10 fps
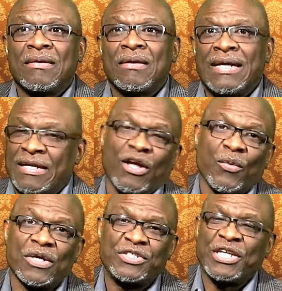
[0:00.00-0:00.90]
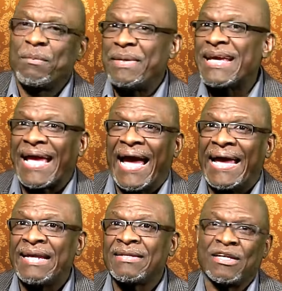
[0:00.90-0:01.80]
In other words, you're not being
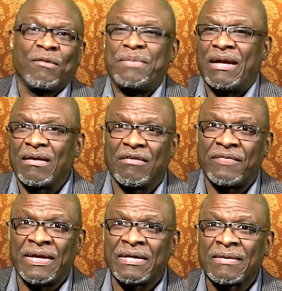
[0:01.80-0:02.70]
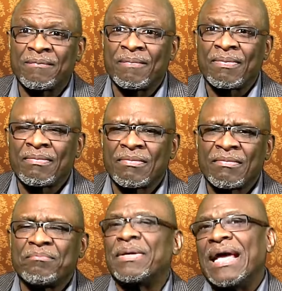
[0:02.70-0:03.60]
kind, you're not being loving,
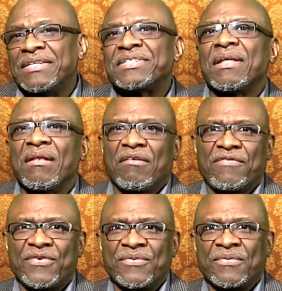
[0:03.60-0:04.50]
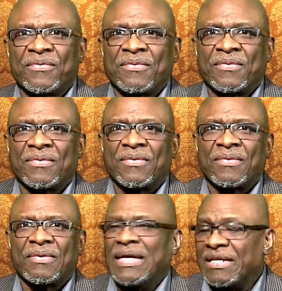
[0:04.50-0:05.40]
but I still love you.
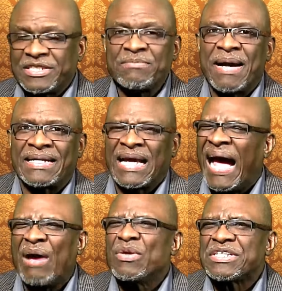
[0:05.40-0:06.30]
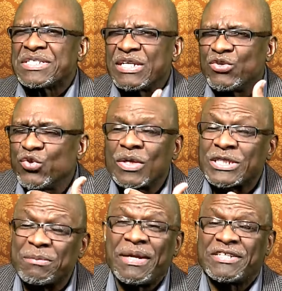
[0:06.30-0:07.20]
It doesn't matter. I will still do what is
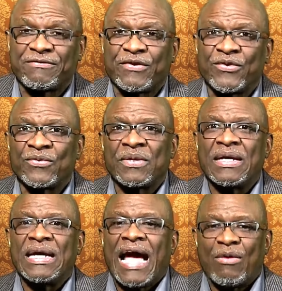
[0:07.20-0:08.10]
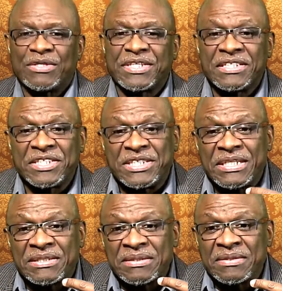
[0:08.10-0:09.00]
best for you. I will still seek
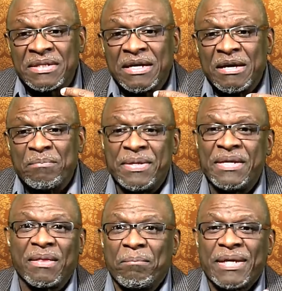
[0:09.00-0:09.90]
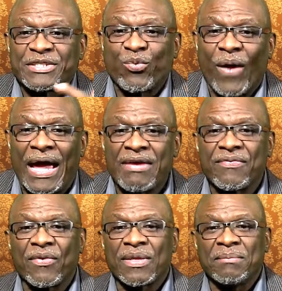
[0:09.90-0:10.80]
to be the best wife
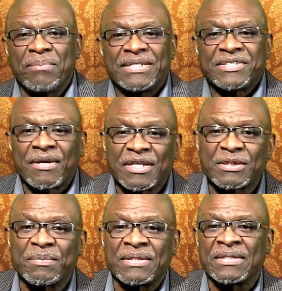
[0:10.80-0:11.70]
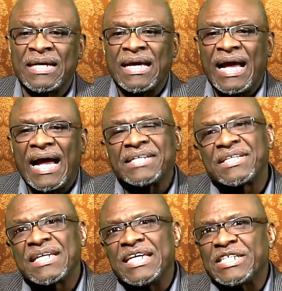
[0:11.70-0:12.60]
or the best husband, as the
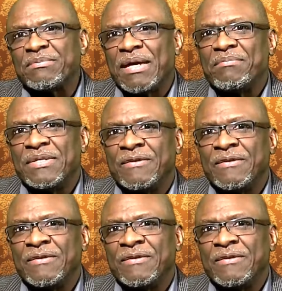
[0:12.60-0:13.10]
case might be.